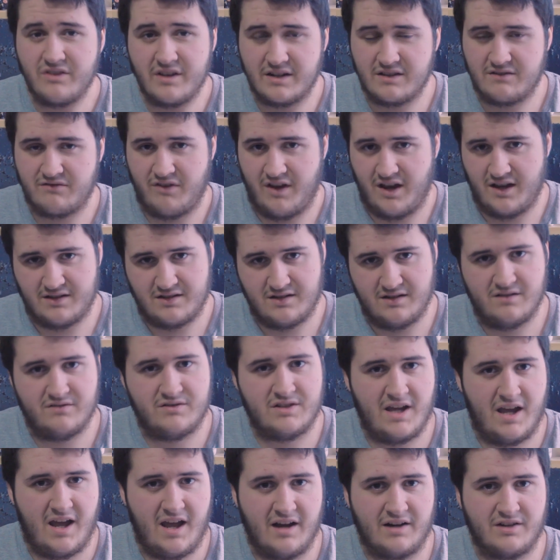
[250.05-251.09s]
that it's fast enough
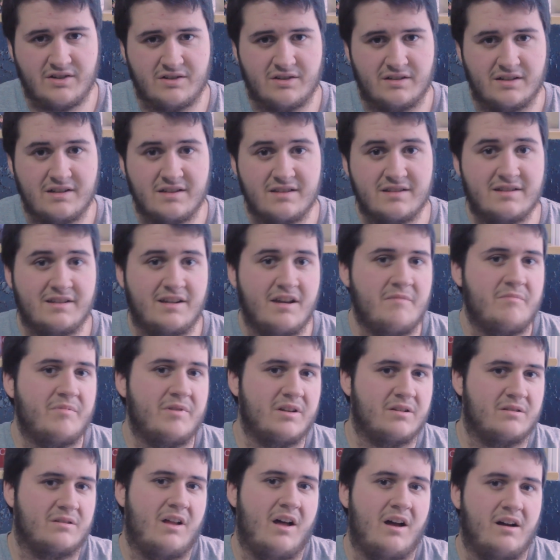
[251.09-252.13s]
to actually skip
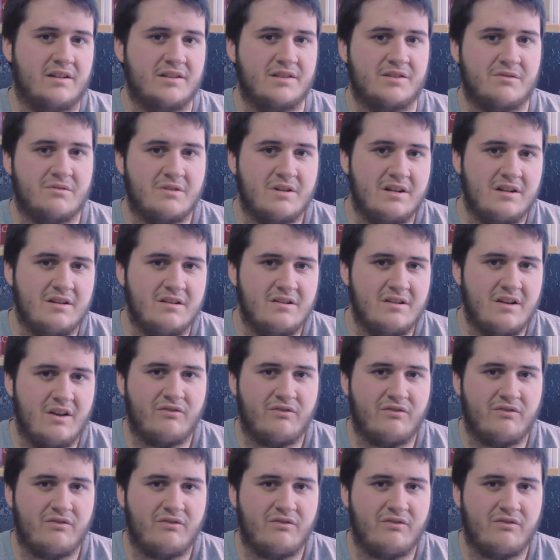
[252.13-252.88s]
the lock screen.